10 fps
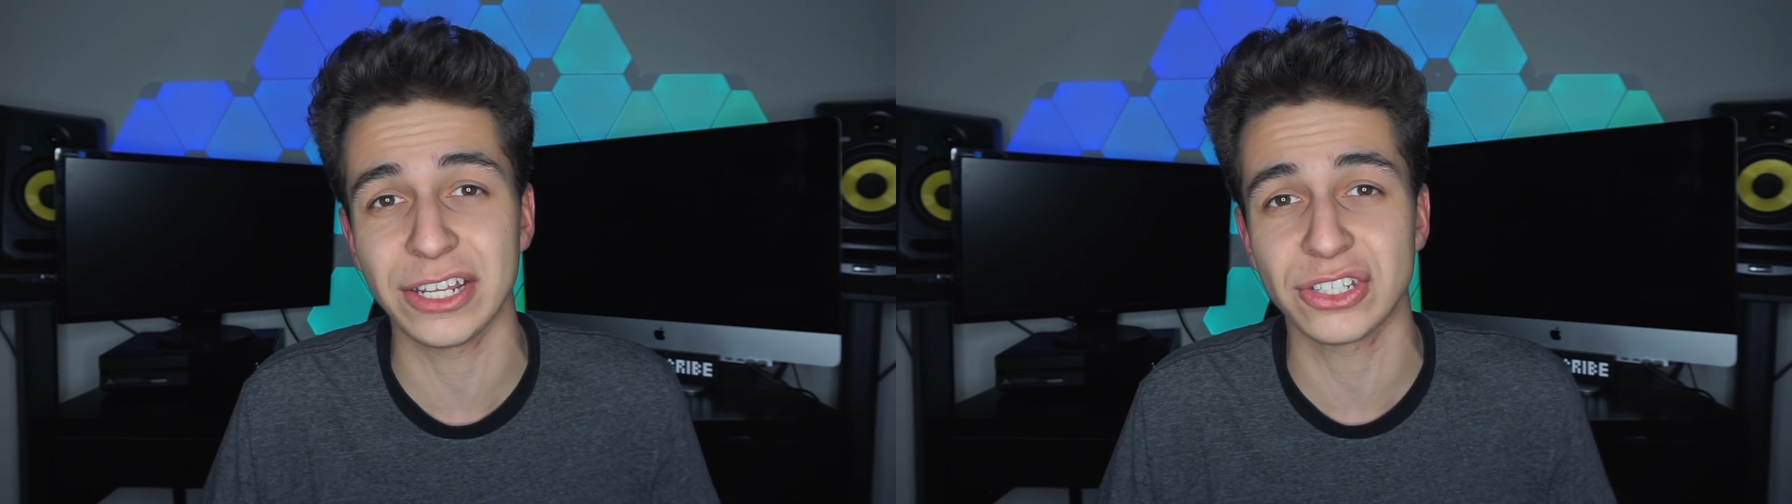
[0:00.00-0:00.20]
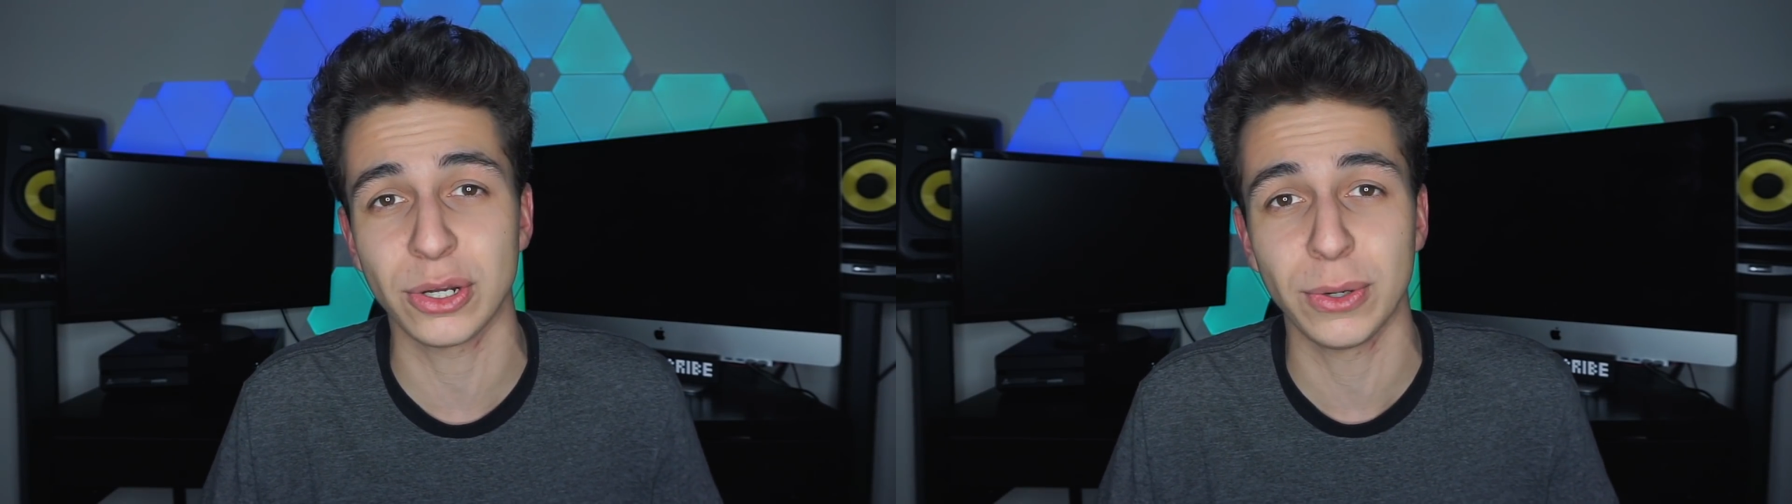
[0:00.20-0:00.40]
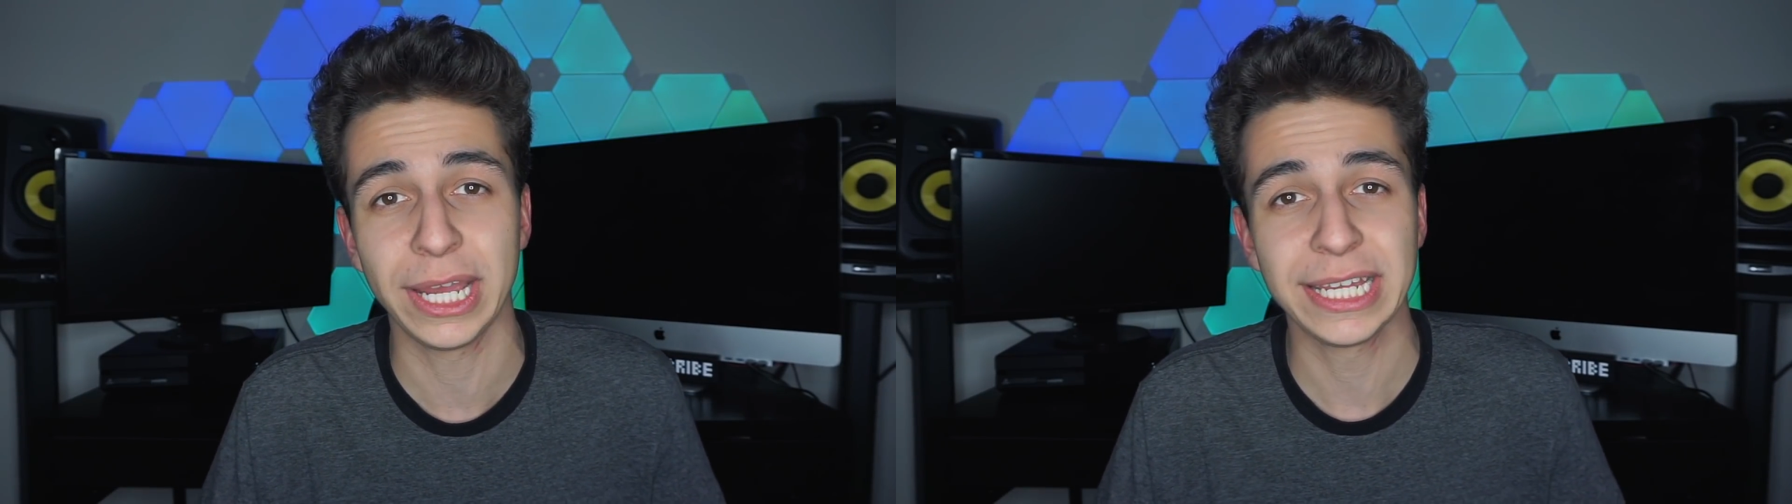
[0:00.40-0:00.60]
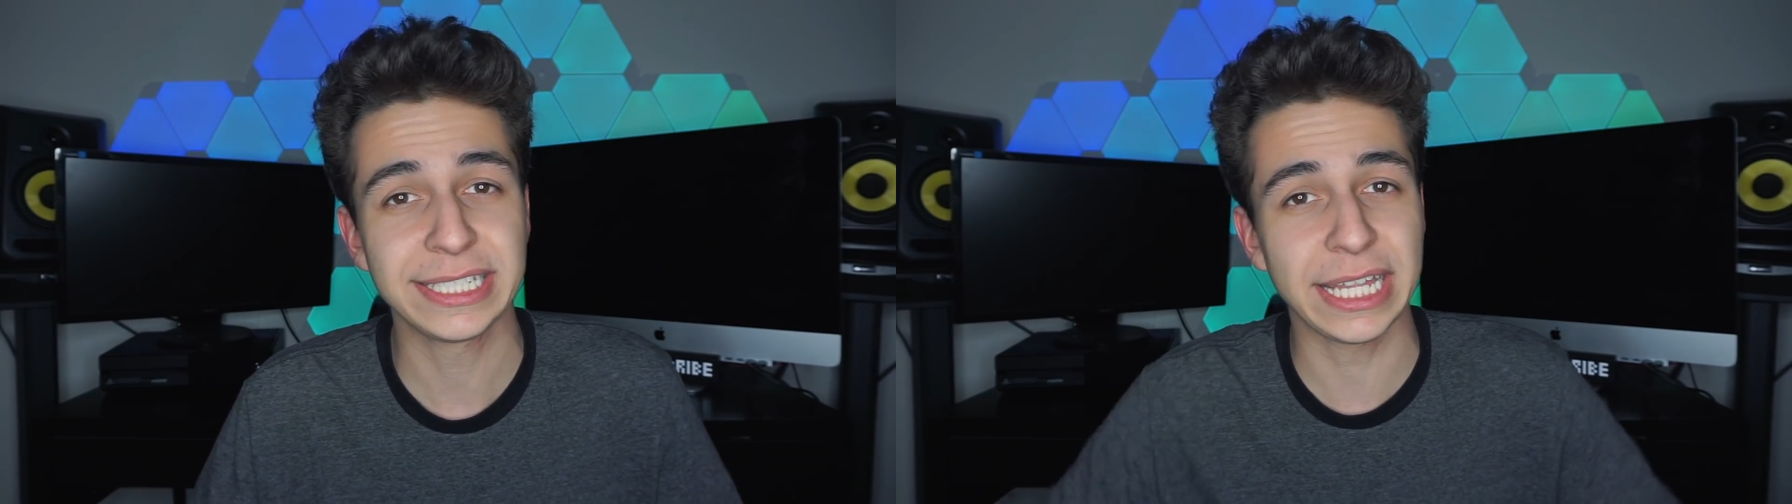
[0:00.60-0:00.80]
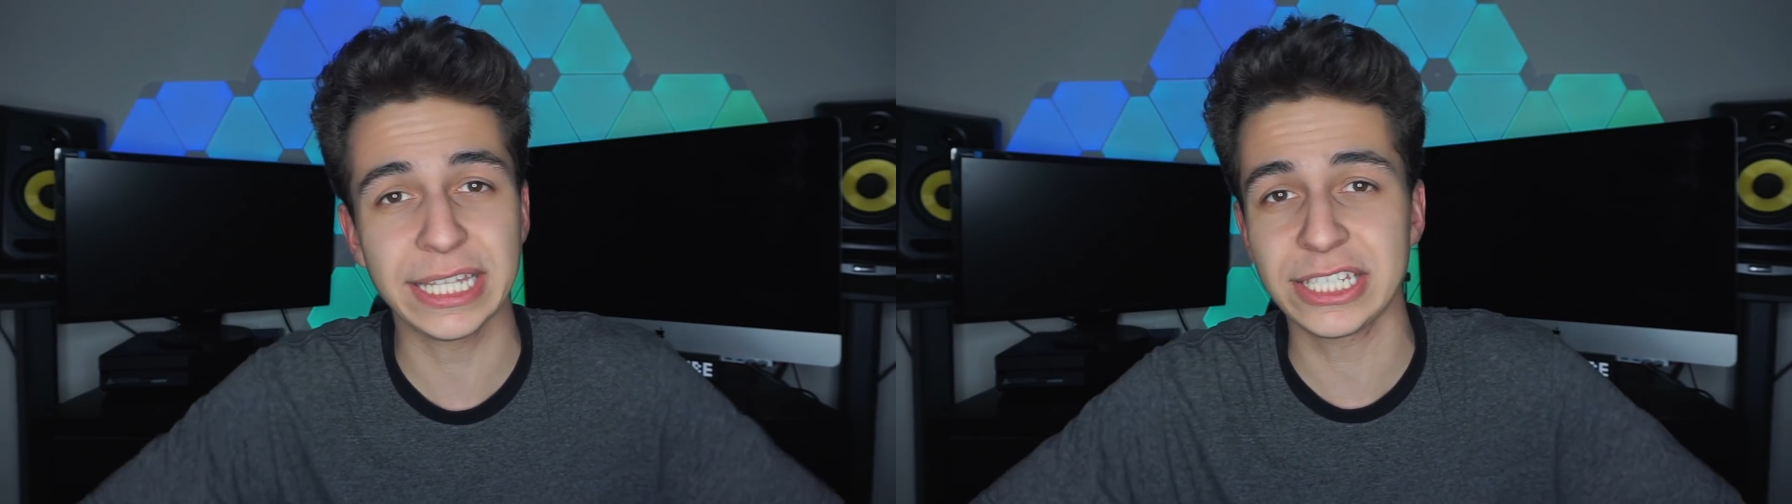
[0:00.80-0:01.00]
So
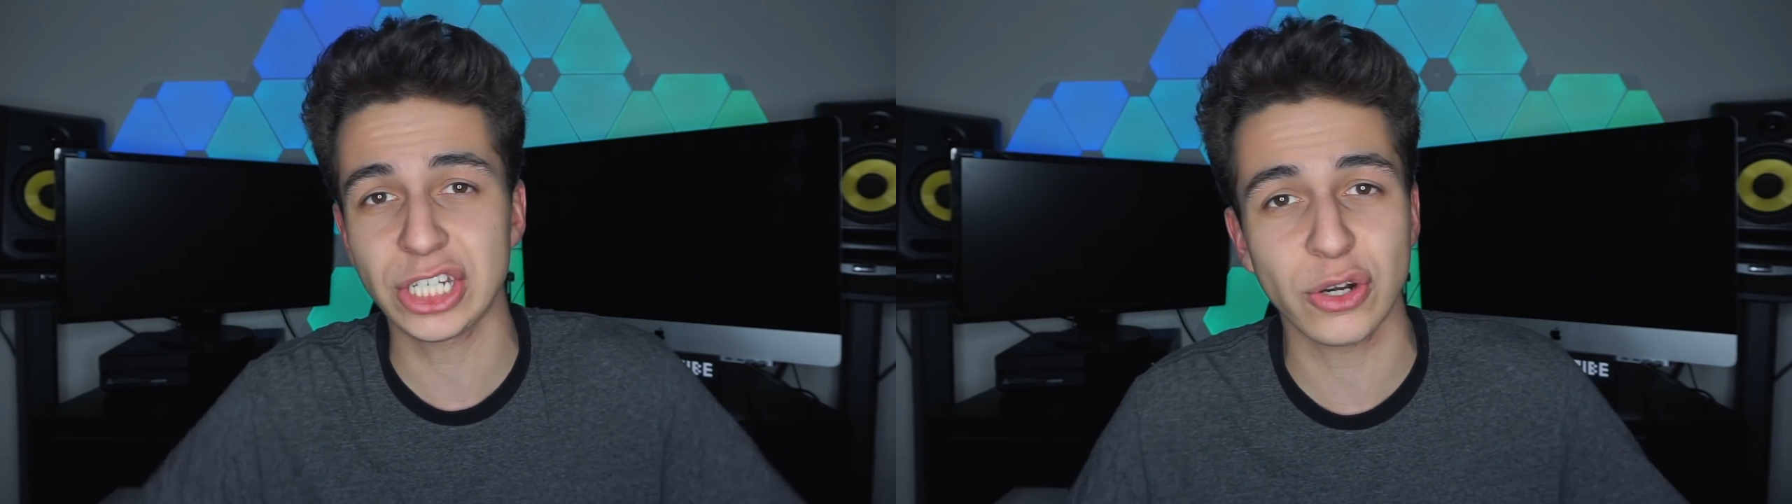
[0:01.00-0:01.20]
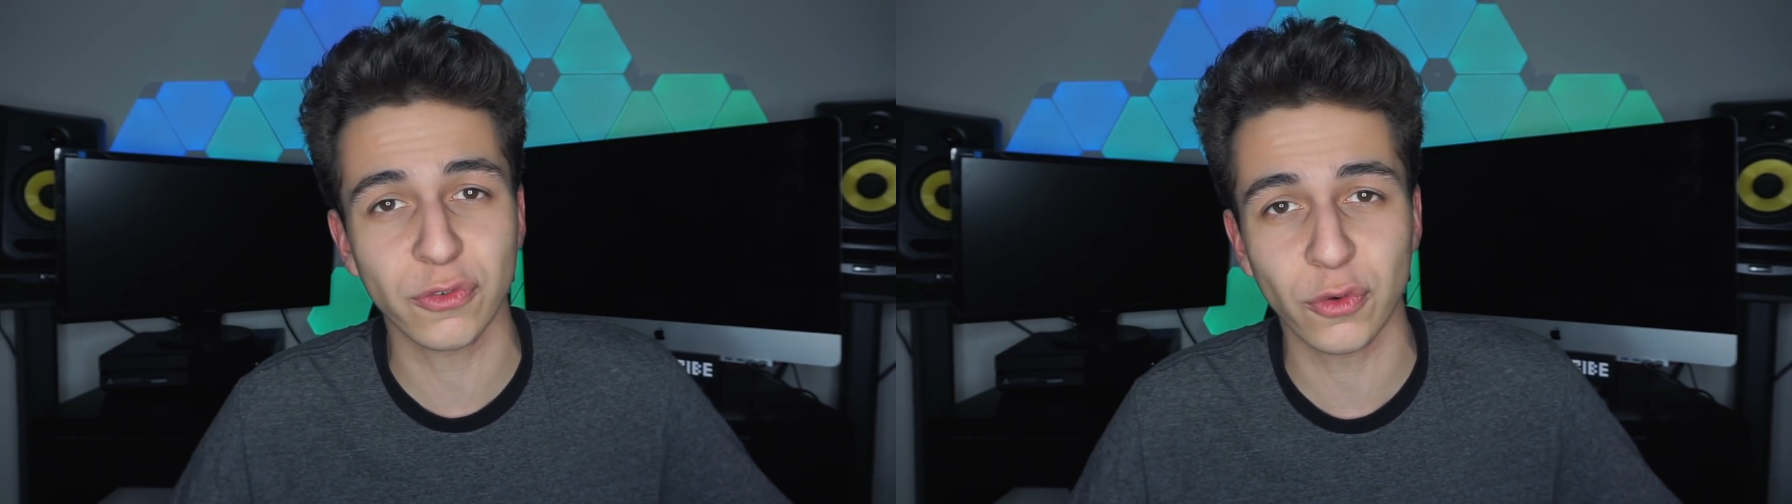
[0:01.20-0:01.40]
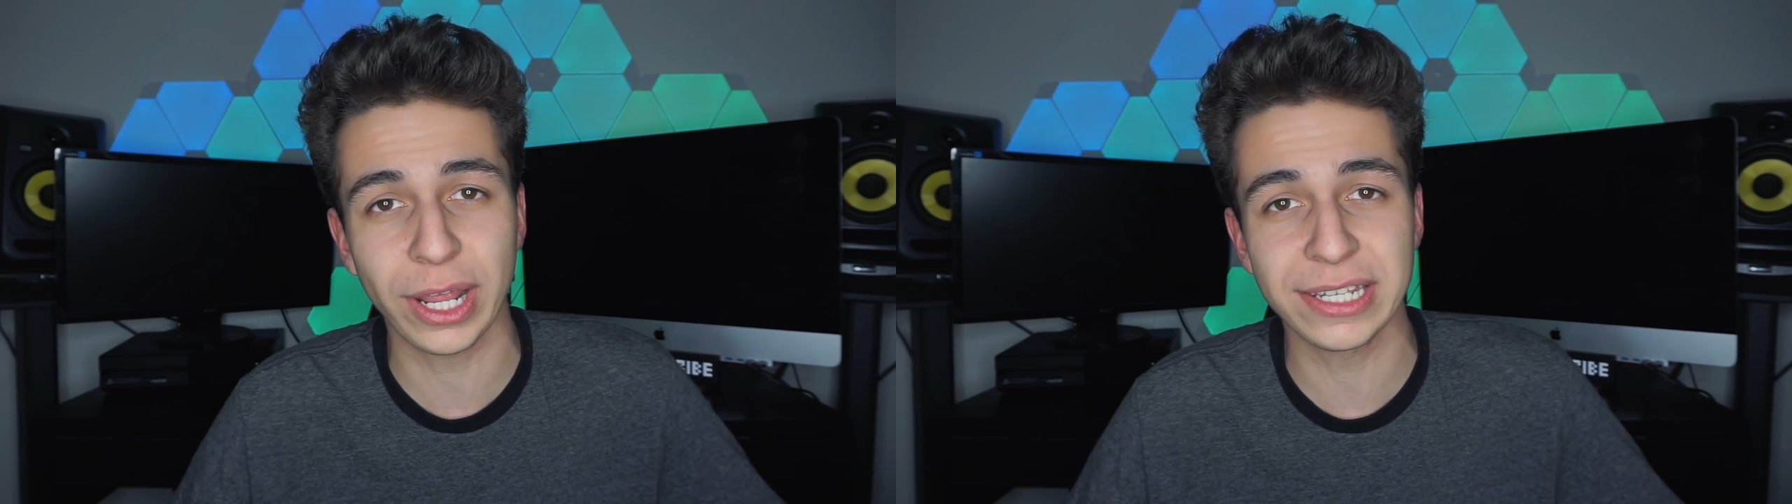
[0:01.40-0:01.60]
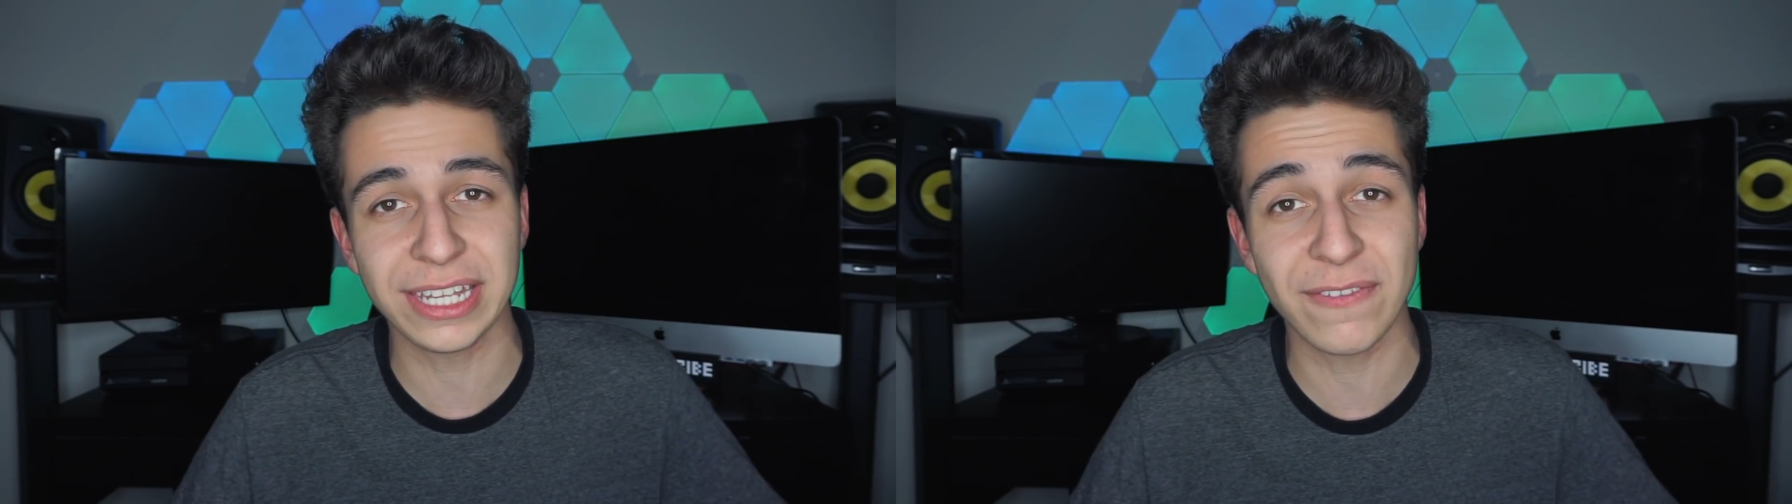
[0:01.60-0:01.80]
send this to your friends.